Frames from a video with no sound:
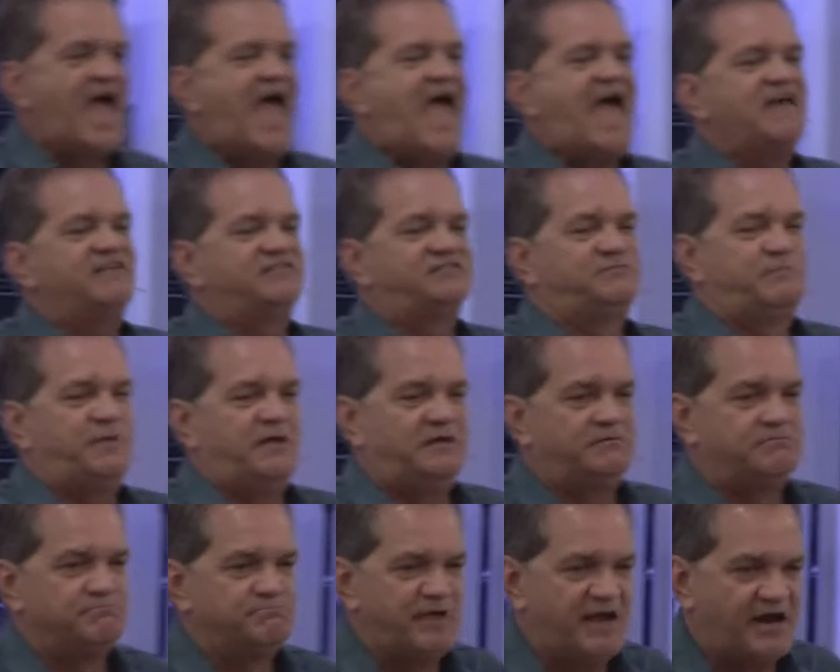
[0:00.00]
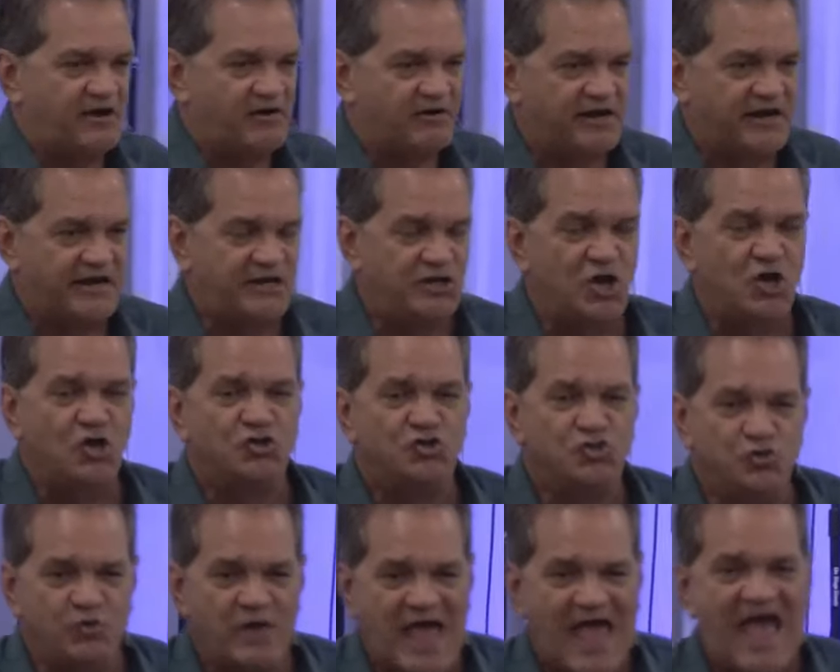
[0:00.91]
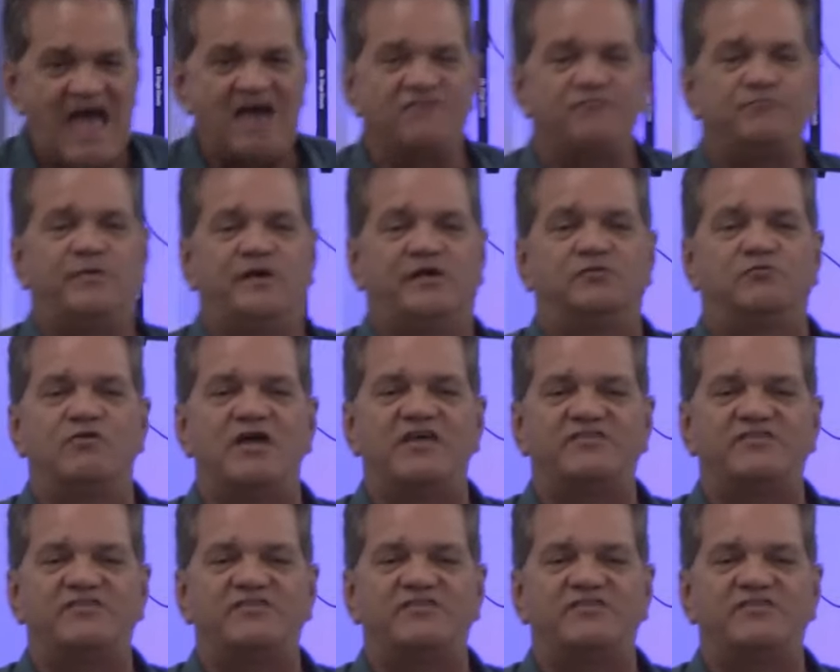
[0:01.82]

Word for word: has been buried. You have been